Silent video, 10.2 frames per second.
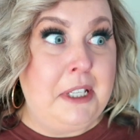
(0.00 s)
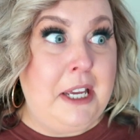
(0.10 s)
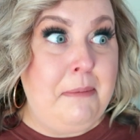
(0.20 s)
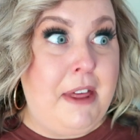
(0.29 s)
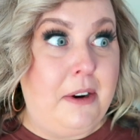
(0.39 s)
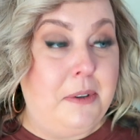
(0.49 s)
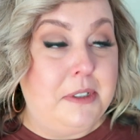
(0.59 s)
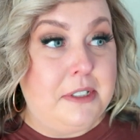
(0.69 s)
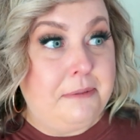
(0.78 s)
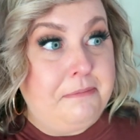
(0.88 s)
really am that
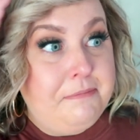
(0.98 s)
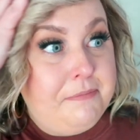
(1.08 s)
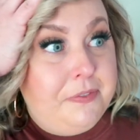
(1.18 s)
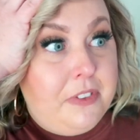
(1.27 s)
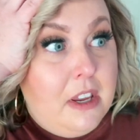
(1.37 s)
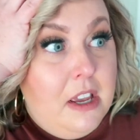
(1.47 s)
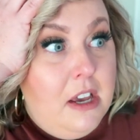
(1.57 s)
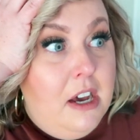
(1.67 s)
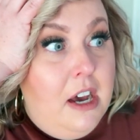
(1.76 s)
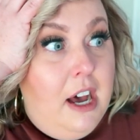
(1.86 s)
old.
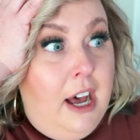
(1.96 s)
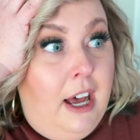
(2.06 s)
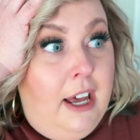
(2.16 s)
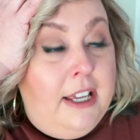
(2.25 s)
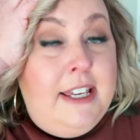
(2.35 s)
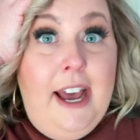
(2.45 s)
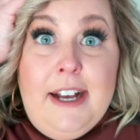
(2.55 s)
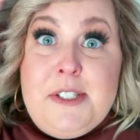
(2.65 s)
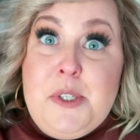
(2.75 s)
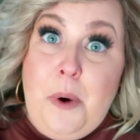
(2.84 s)

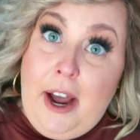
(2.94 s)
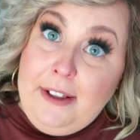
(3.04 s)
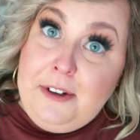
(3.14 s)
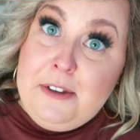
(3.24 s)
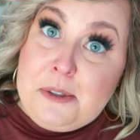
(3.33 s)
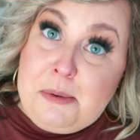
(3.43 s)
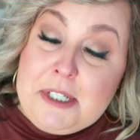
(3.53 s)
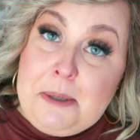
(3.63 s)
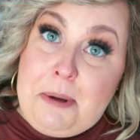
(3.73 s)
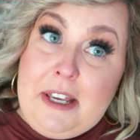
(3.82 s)
Yeah, so I learned this
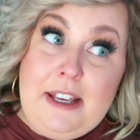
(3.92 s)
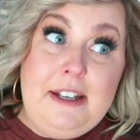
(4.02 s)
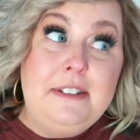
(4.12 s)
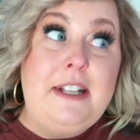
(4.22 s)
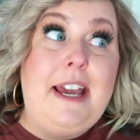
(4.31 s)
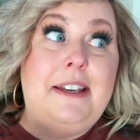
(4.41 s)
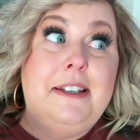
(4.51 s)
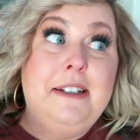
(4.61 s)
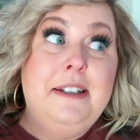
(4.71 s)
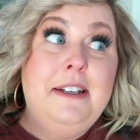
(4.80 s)
recipe like
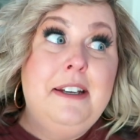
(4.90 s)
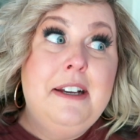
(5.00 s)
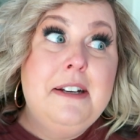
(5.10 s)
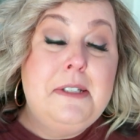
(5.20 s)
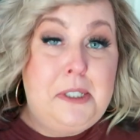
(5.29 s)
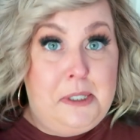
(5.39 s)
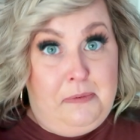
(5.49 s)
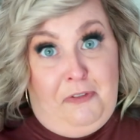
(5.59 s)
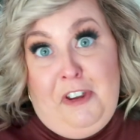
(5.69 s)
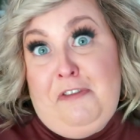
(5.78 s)

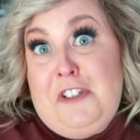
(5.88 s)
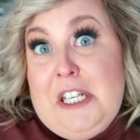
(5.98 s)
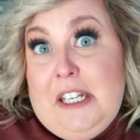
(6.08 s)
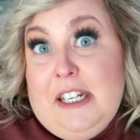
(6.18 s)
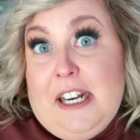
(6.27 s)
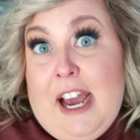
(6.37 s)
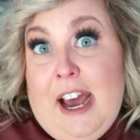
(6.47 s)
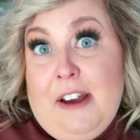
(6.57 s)
15